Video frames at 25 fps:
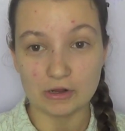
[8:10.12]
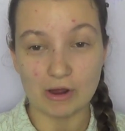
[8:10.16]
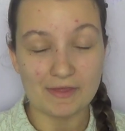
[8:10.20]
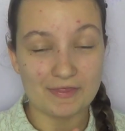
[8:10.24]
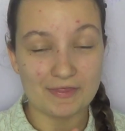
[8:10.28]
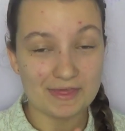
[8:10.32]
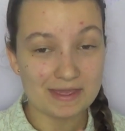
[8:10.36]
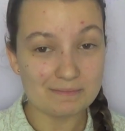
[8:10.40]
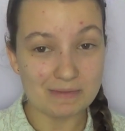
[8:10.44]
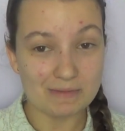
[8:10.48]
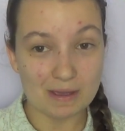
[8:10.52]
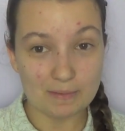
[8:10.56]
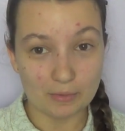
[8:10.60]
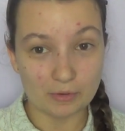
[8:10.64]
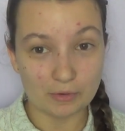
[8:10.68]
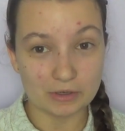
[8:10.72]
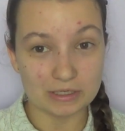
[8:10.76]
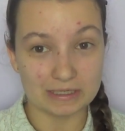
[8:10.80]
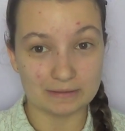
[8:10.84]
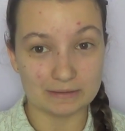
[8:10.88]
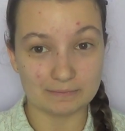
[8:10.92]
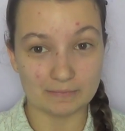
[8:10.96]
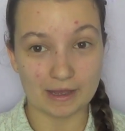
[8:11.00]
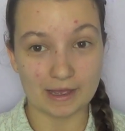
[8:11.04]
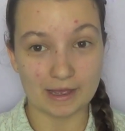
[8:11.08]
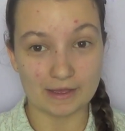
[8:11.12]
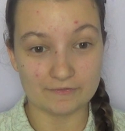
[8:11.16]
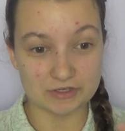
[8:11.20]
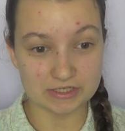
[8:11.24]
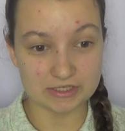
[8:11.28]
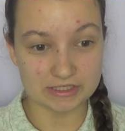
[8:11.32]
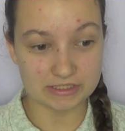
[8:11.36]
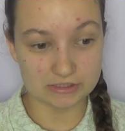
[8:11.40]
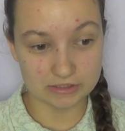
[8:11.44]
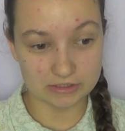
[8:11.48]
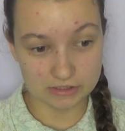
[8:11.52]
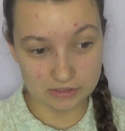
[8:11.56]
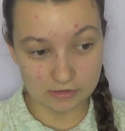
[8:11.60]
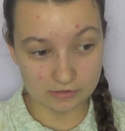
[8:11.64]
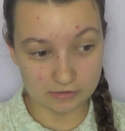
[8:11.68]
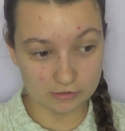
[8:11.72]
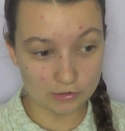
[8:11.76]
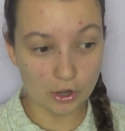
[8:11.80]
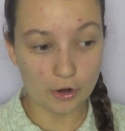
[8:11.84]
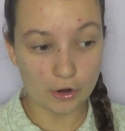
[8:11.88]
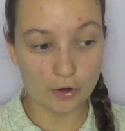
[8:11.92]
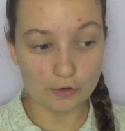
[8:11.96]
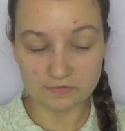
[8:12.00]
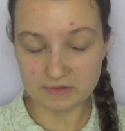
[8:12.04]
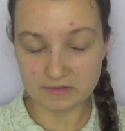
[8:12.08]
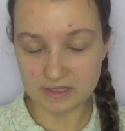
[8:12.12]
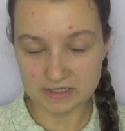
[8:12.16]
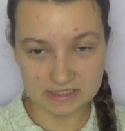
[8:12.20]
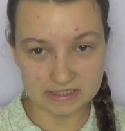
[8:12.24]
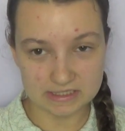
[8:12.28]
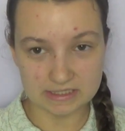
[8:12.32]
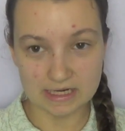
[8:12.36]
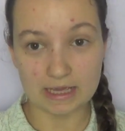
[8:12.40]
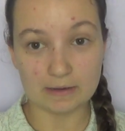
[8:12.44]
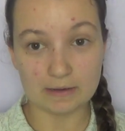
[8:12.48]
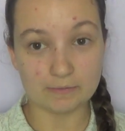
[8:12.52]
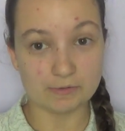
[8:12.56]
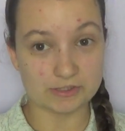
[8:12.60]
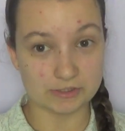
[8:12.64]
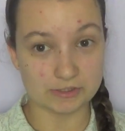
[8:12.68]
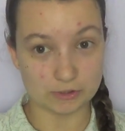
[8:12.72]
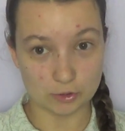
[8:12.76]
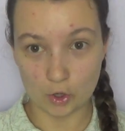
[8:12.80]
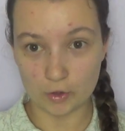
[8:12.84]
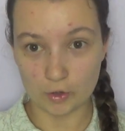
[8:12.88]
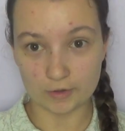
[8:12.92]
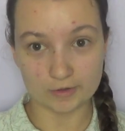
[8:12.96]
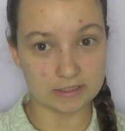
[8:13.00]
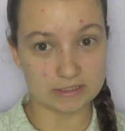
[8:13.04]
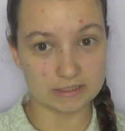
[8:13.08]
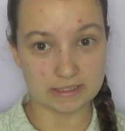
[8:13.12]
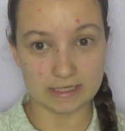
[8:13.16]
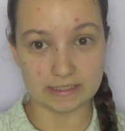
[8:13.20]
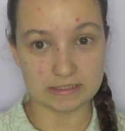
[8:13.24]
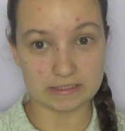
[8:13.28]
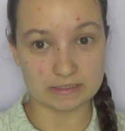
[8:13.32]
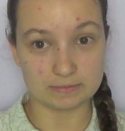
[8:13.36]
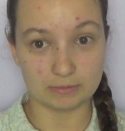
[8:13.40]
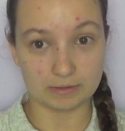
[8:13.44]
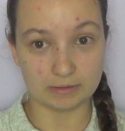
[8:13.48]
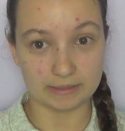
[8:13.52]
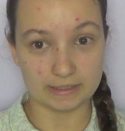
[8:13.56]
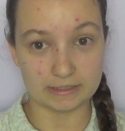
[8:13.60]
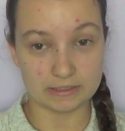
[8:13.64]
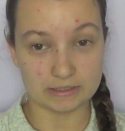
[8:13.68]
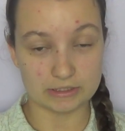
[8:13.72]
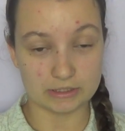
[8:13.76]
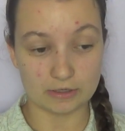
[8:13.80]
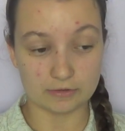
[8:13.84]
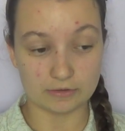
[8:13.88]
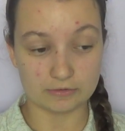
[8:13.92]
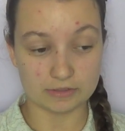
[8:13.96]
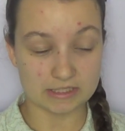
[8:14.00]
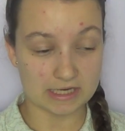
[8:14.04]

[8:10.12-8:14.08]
think my body might have just known that today was not a good day to bleed, you know,